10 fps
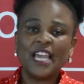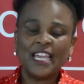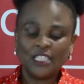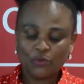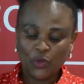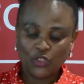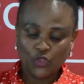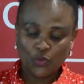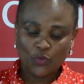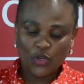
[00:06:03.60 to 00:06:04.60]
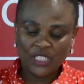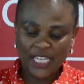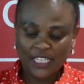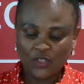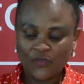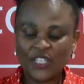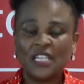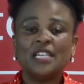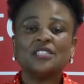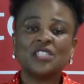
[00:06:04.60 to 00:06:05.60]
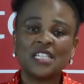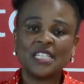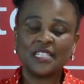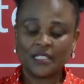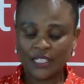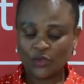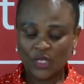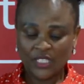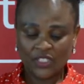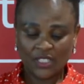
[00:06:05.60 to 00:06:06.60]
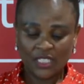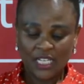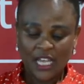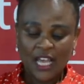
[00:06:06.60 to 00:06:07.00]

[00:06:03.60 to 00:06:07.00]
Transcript: 8.2.8 of the Treasury Regulations.